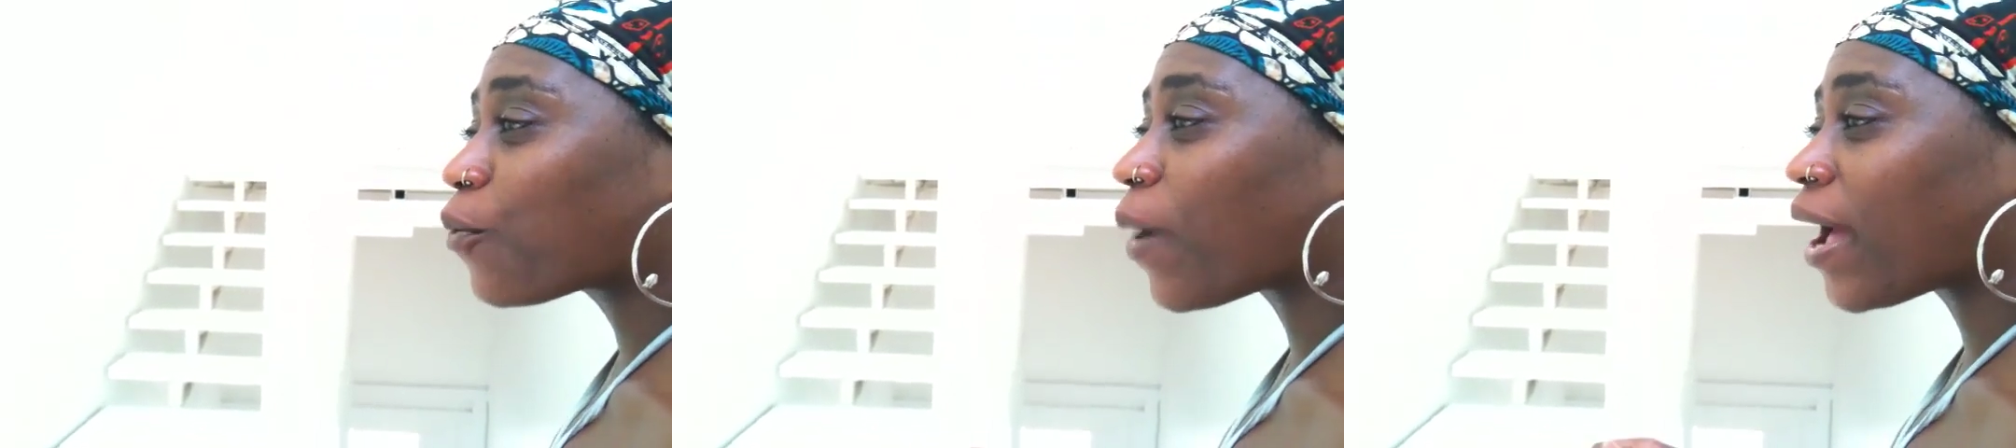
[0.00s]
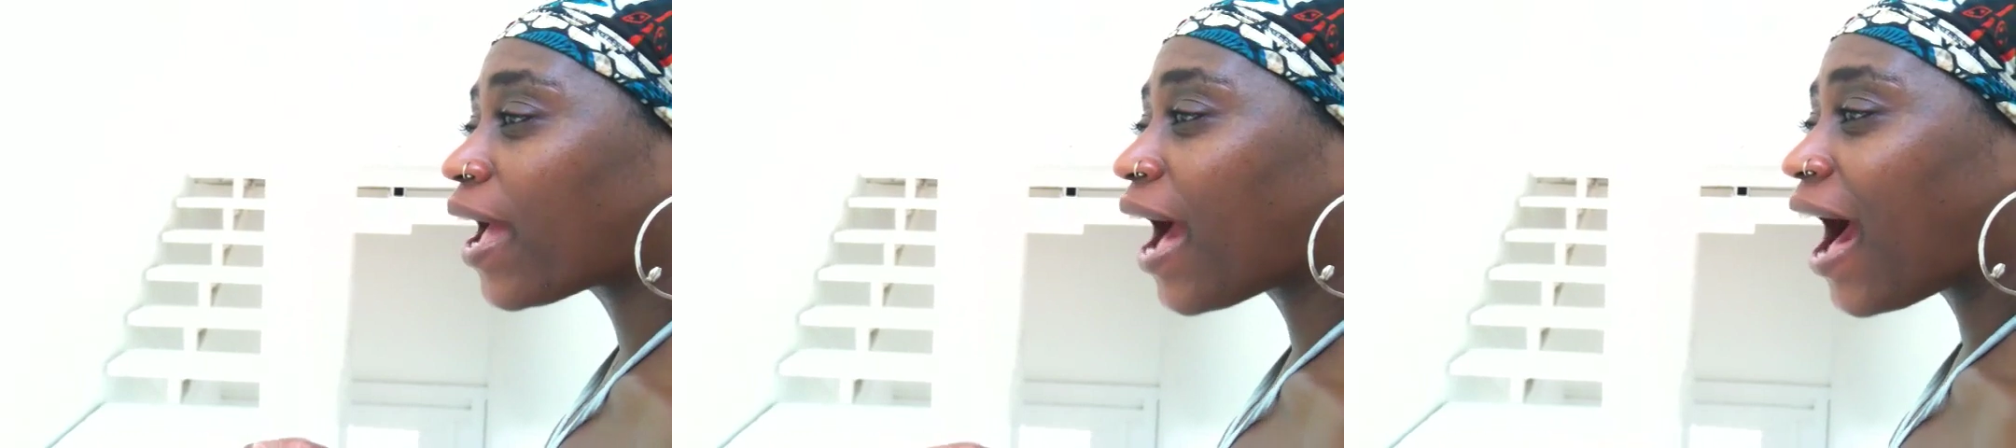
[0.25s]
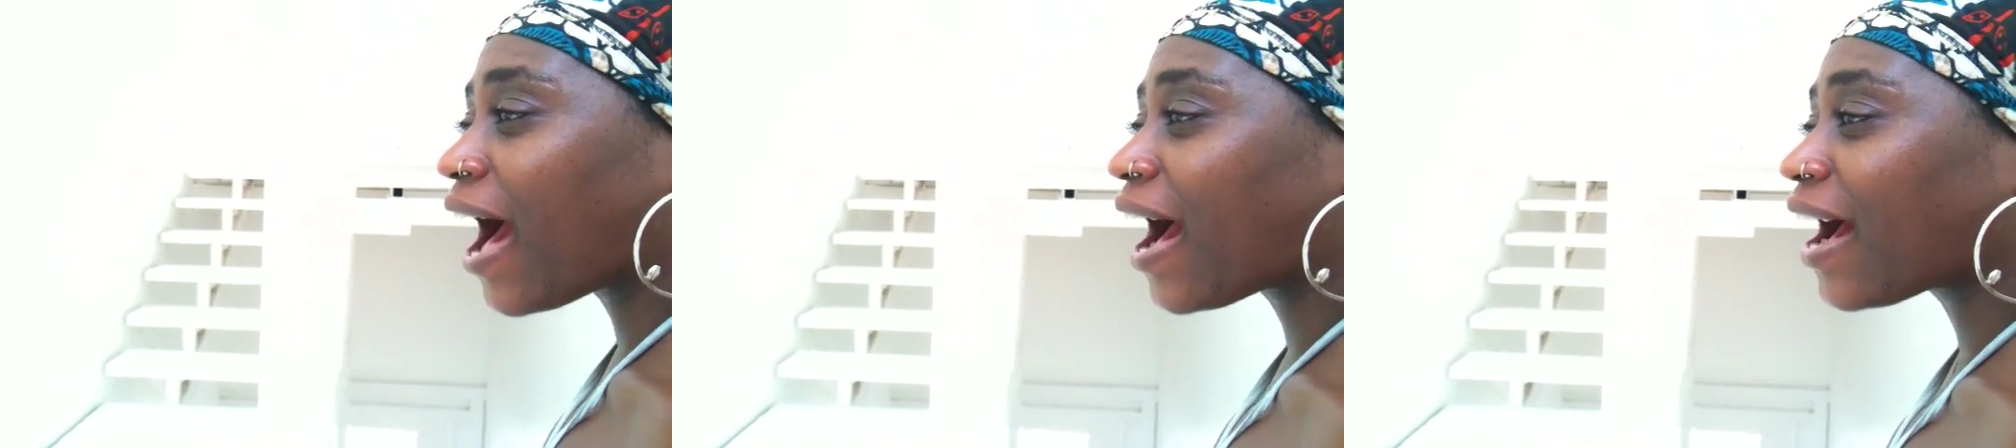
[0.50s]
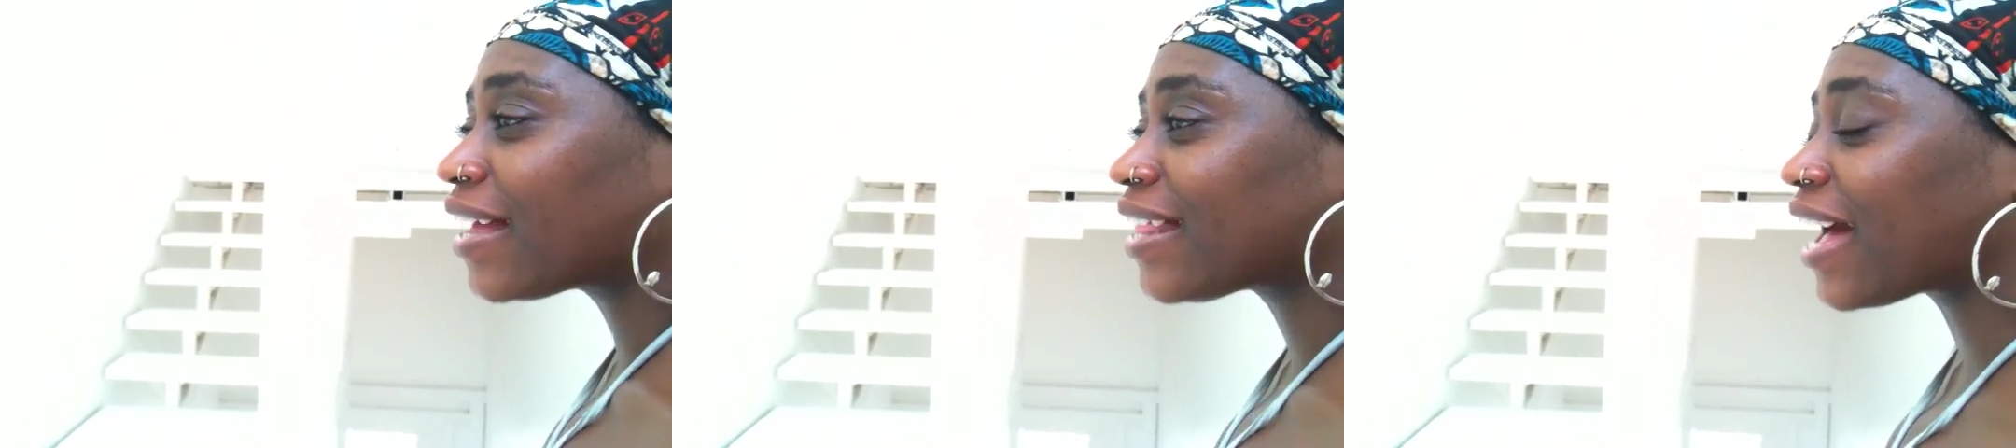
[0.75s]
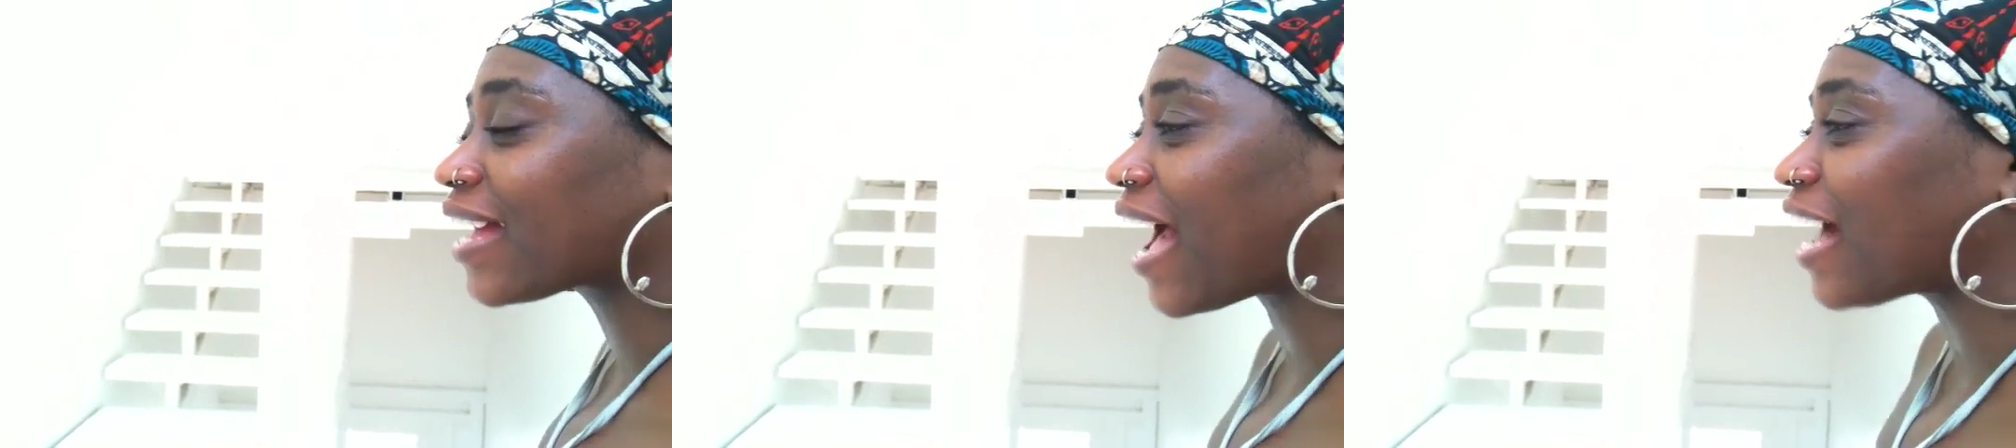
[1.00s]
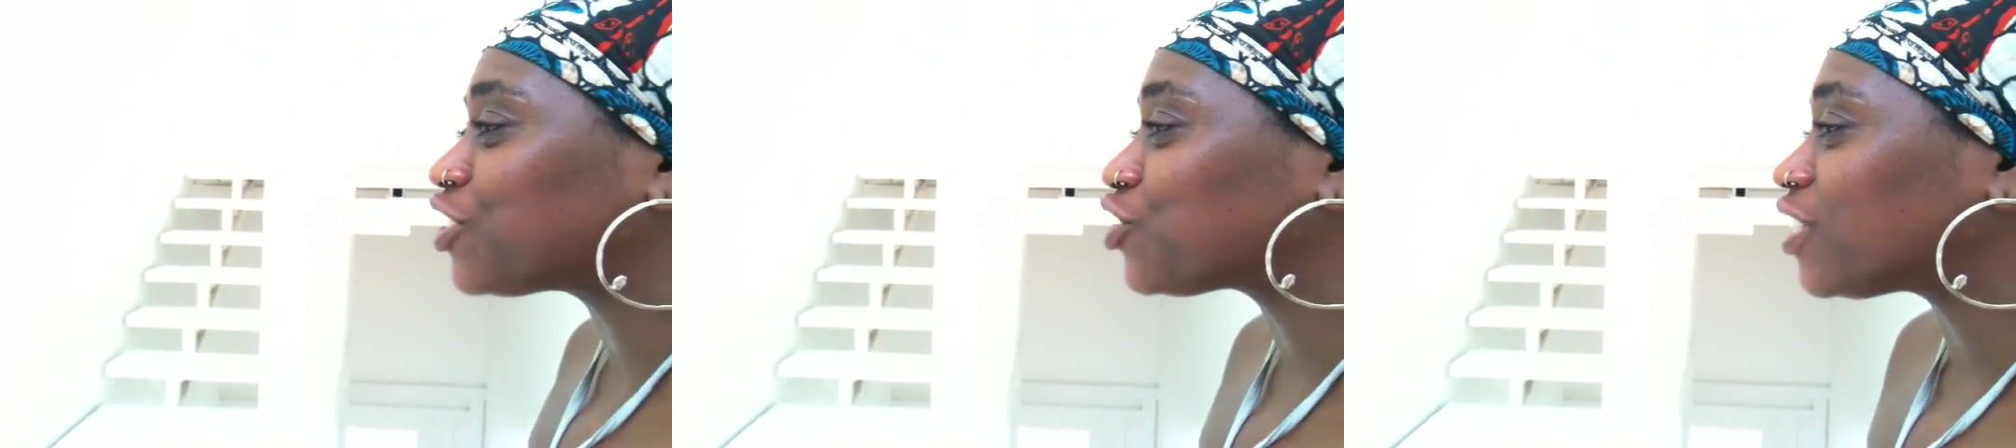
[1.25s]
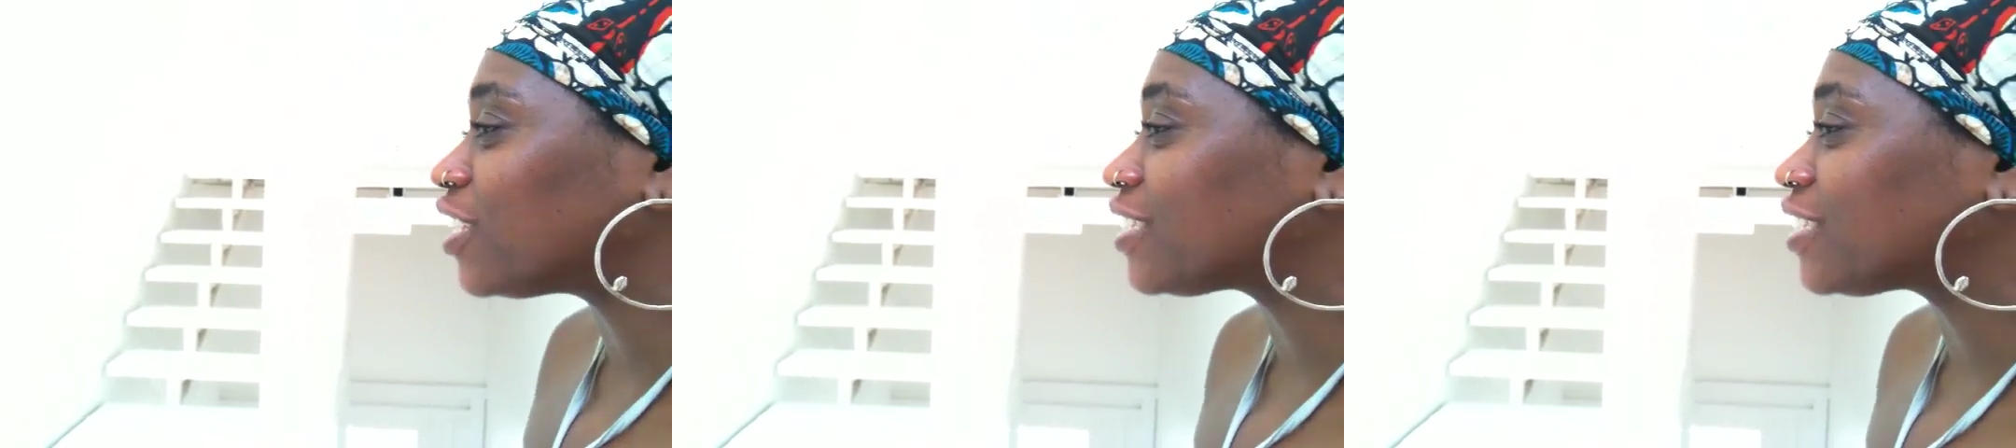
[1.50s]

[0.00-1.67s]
way high, like Angela